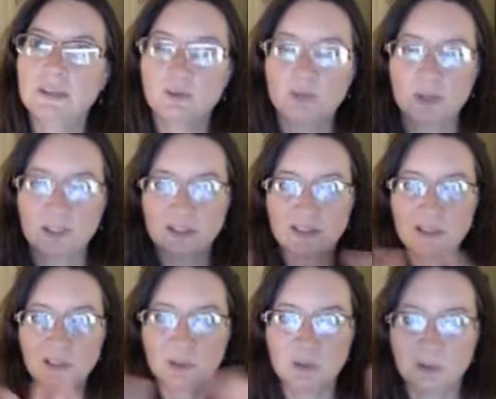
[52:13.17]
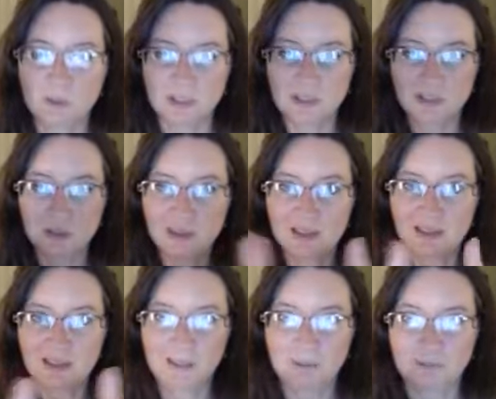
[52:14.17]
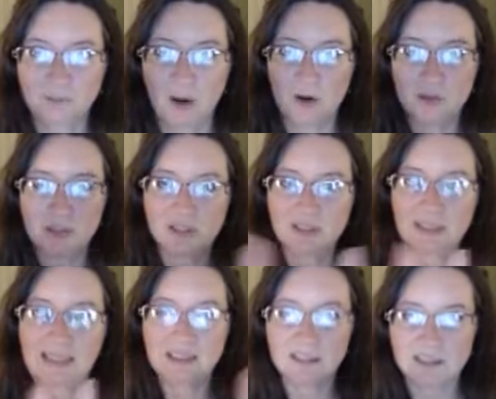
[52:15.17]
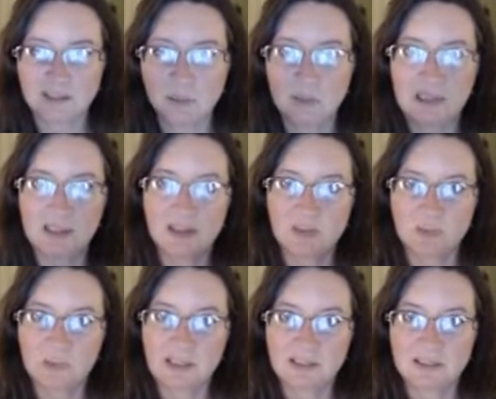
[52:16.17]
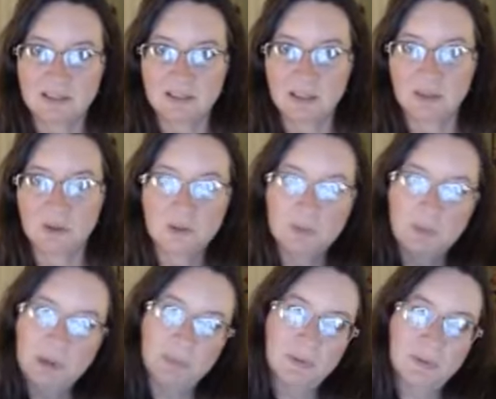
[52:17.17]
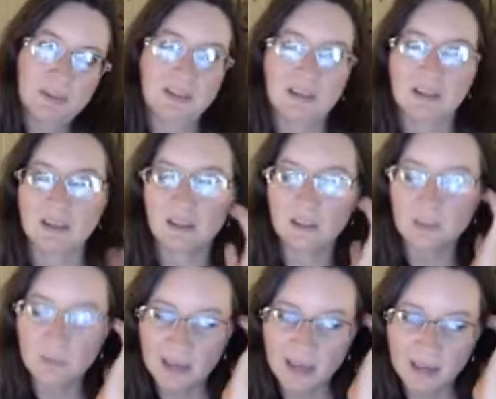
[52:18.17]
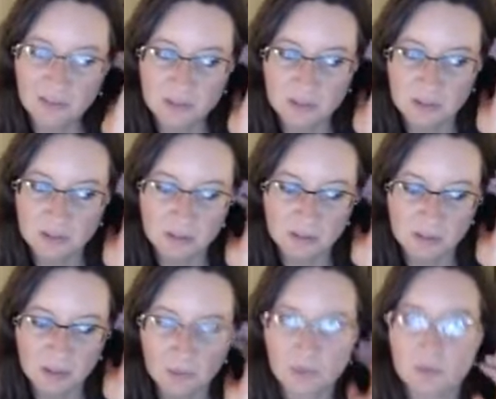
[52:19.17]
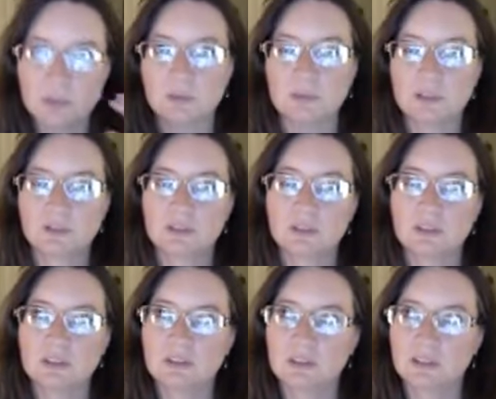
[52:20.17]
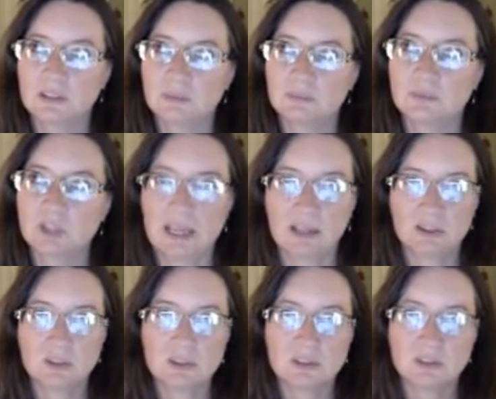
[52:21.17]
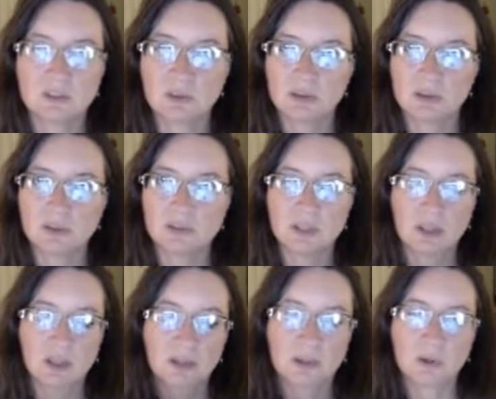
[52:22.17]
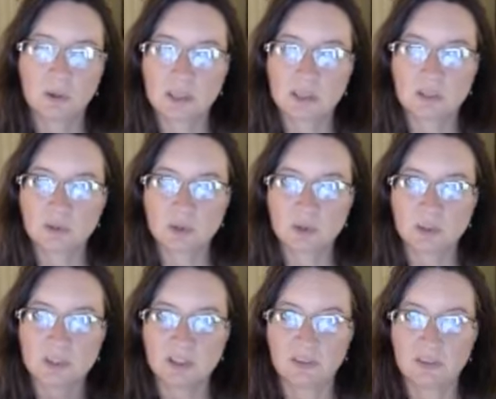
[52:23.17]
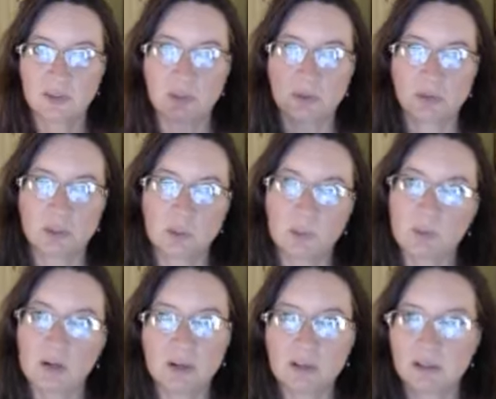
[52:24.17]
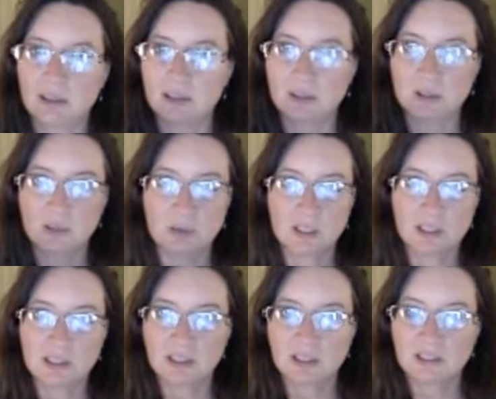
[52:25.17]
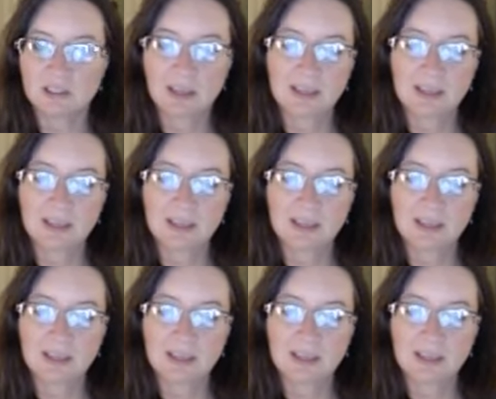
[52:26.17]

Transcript: friends that you do this with it can still be life mates. It's people that, again, you may have to go through some different challenges as far as your own individual stuff that pulls you apart, and then you can reconnect.